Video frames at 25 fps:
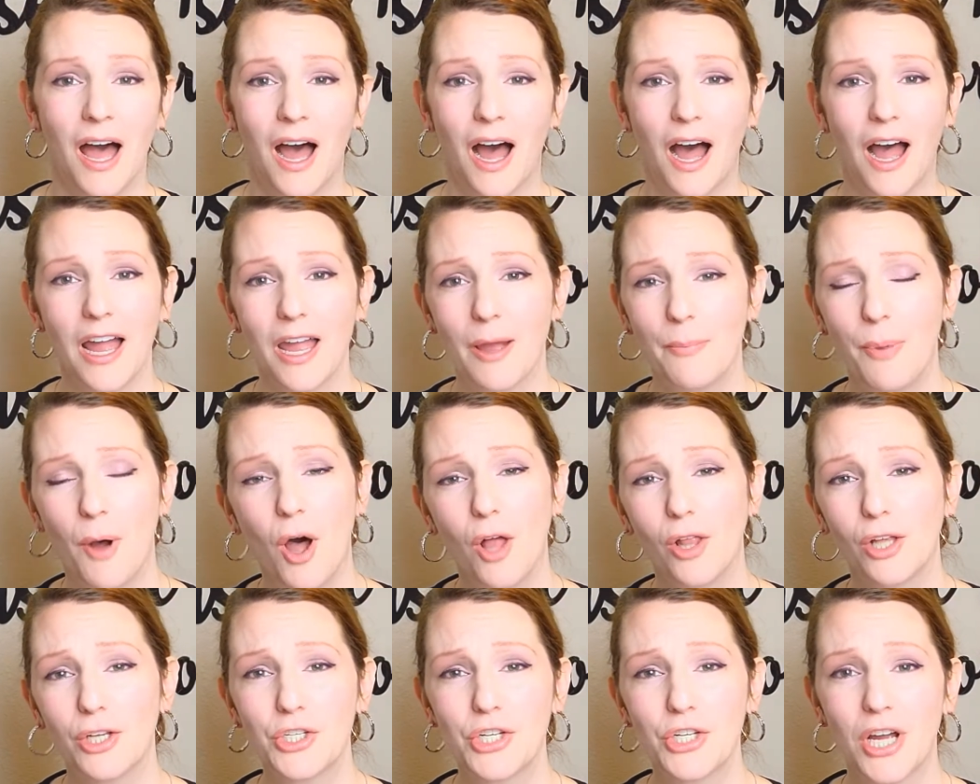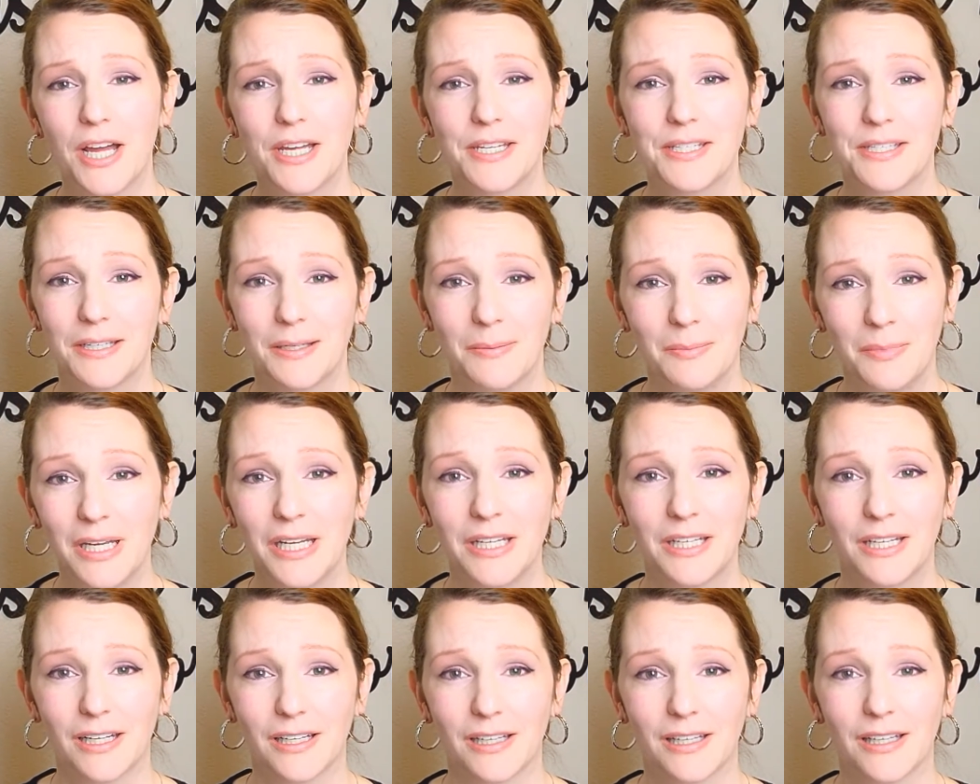I apologize
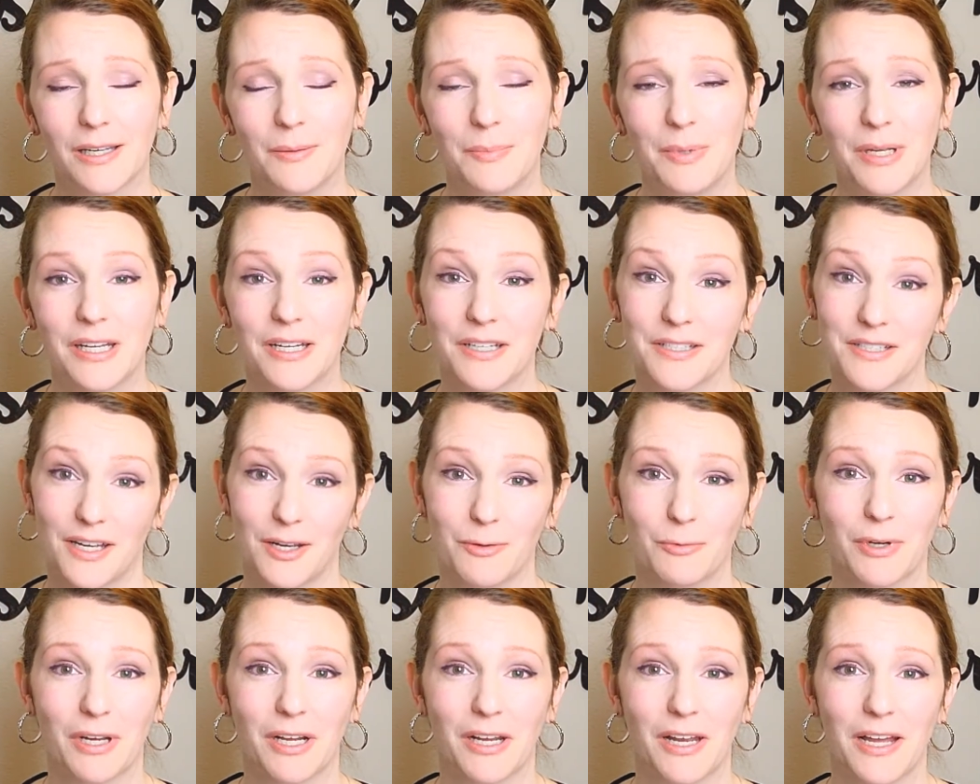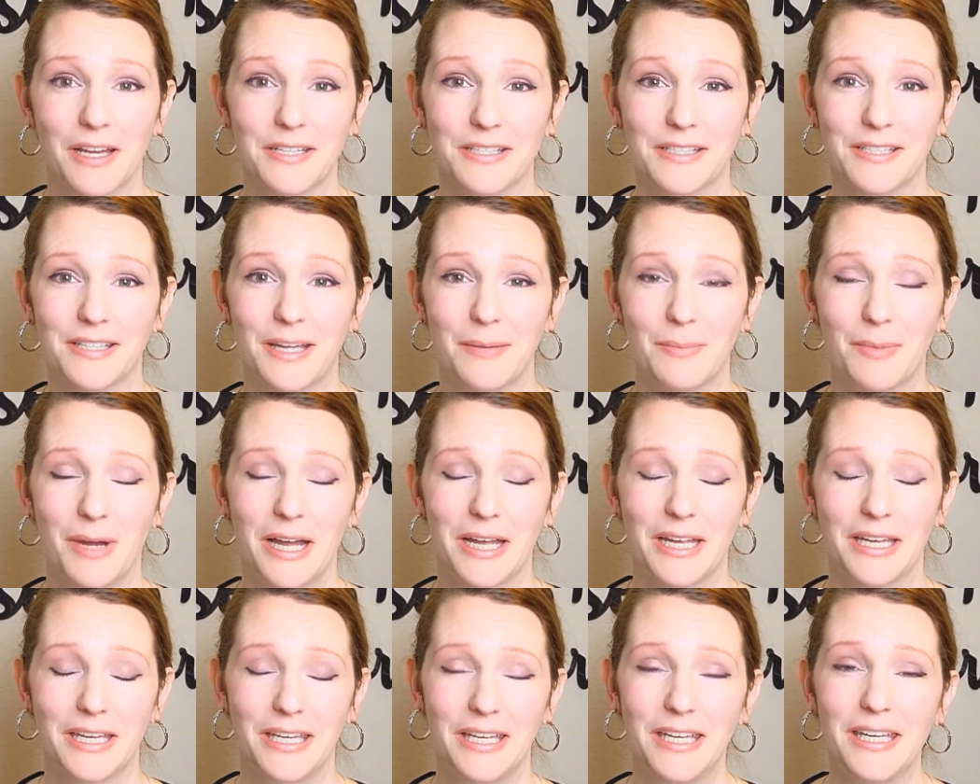immediately because I realized that
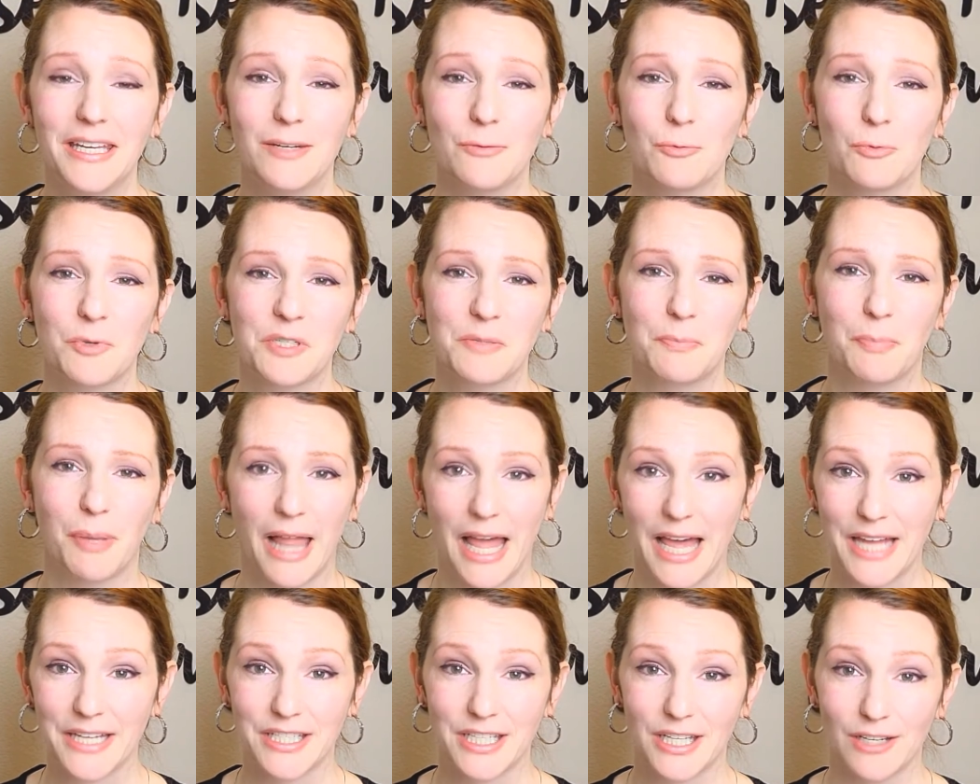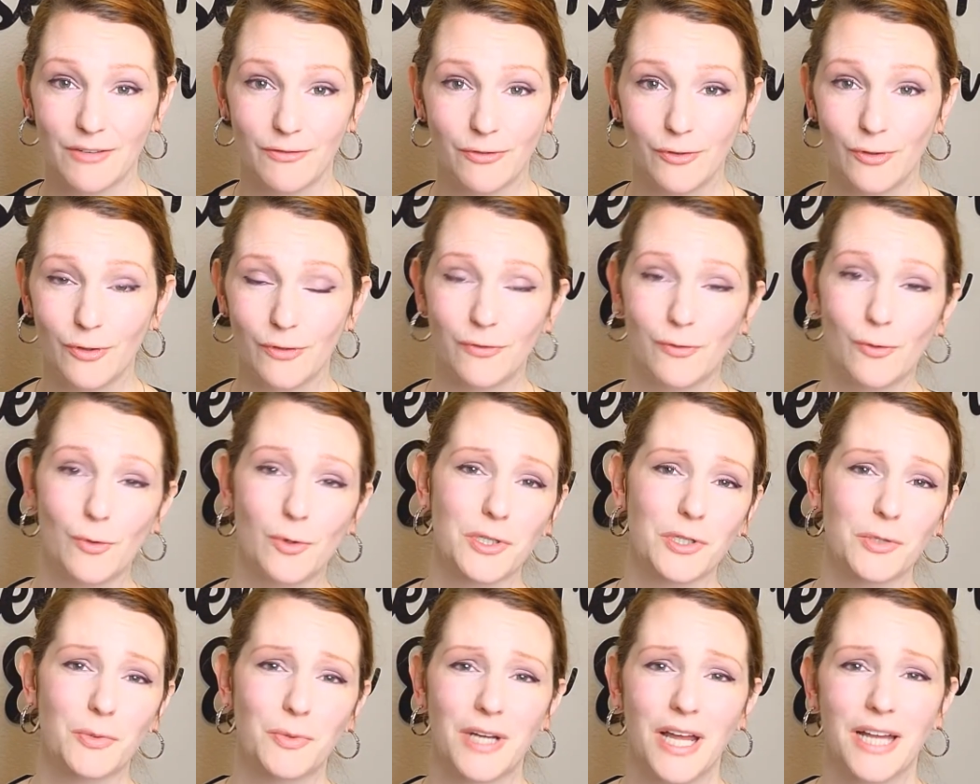my heat was blasting full
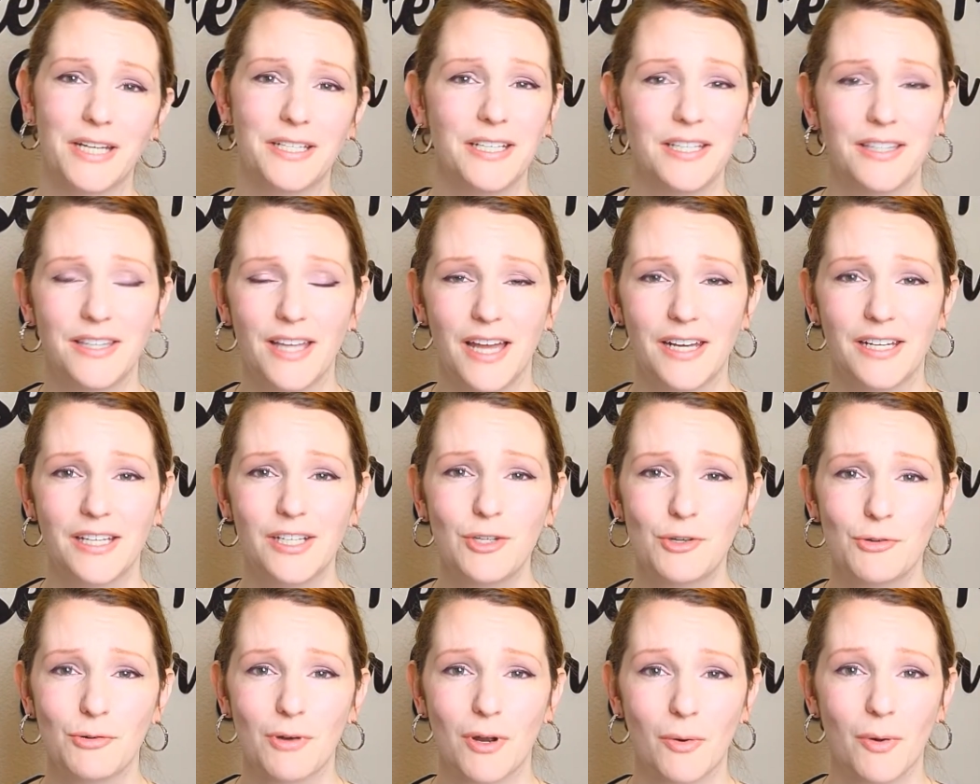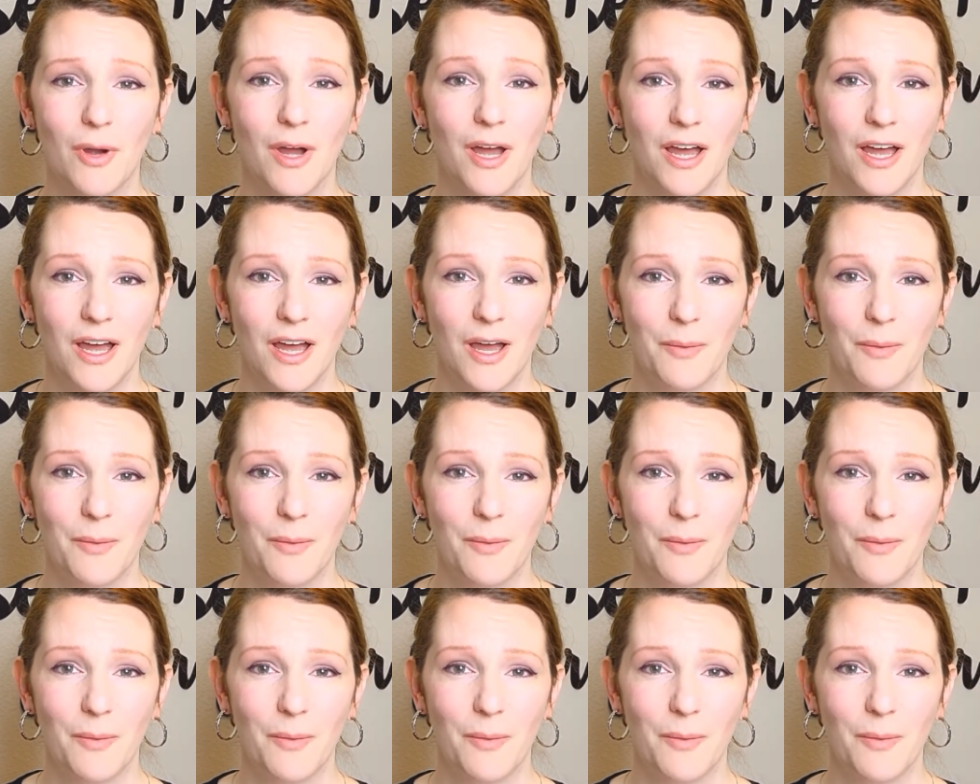force when I did that intro,